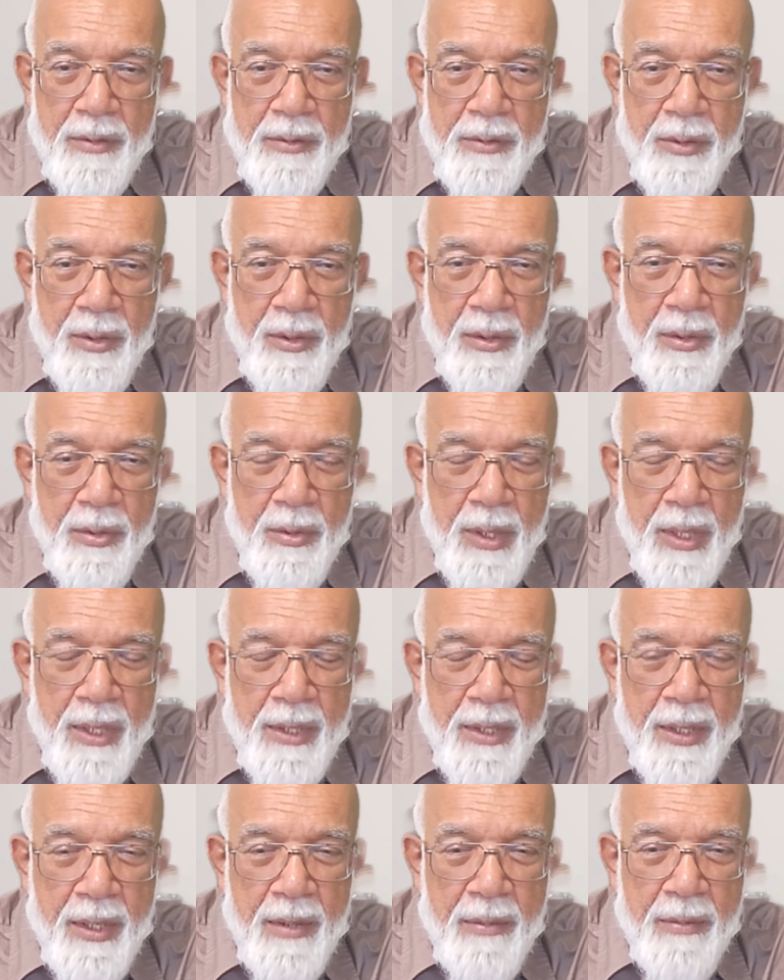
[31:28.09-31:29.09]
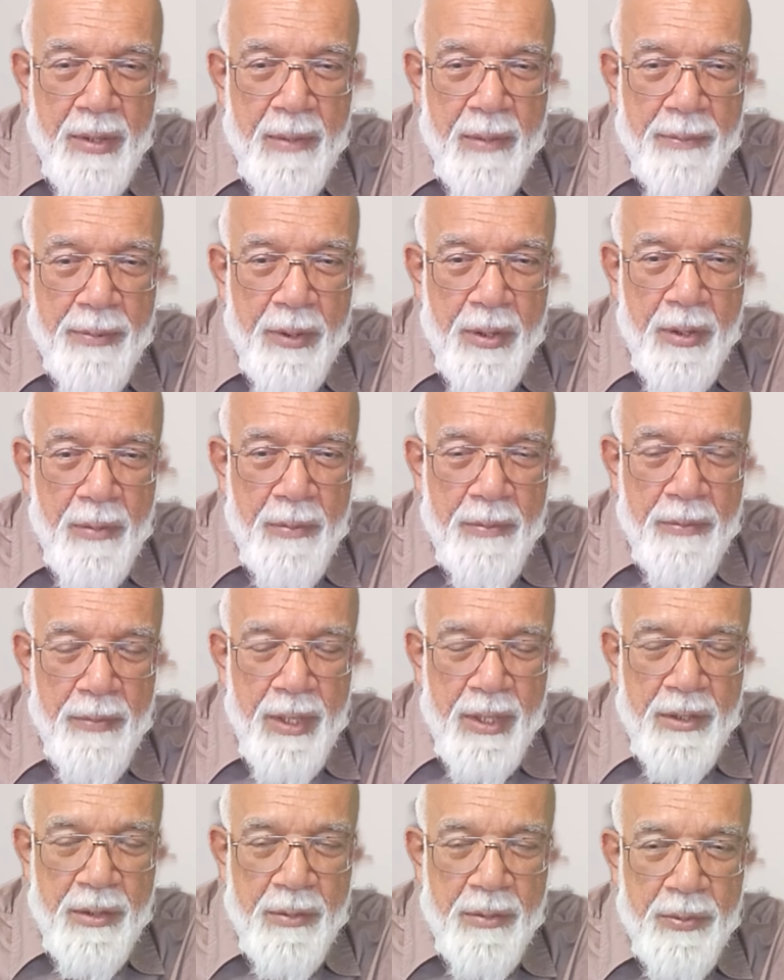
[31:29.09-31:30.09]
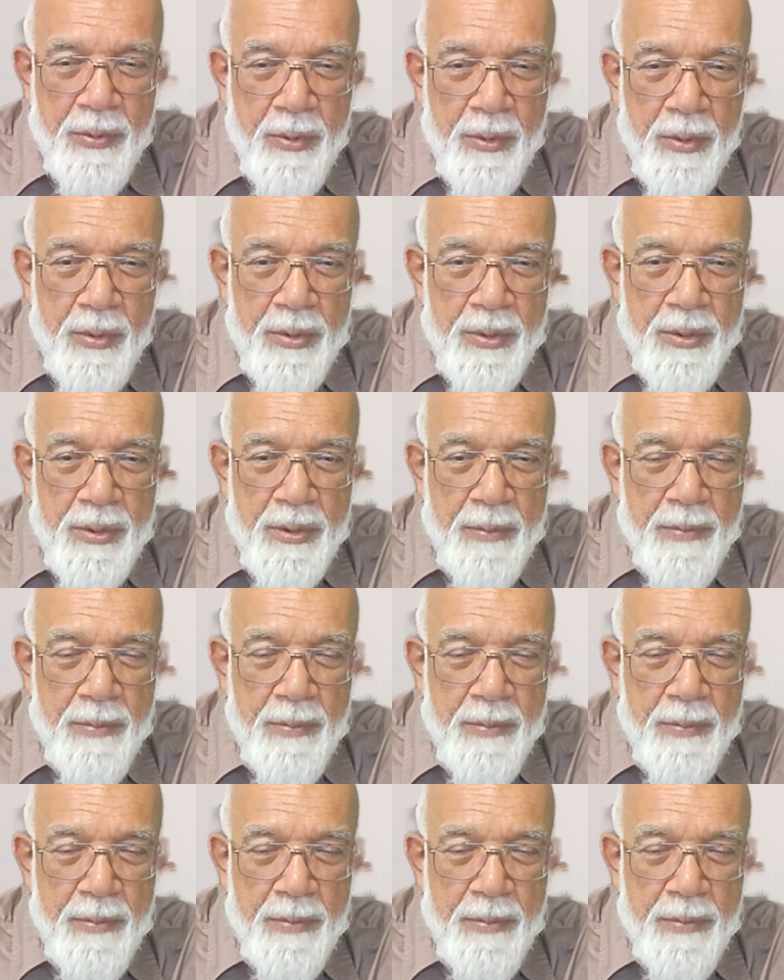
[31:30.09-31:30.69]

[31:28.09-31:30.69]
So I gave a couple of metaphors.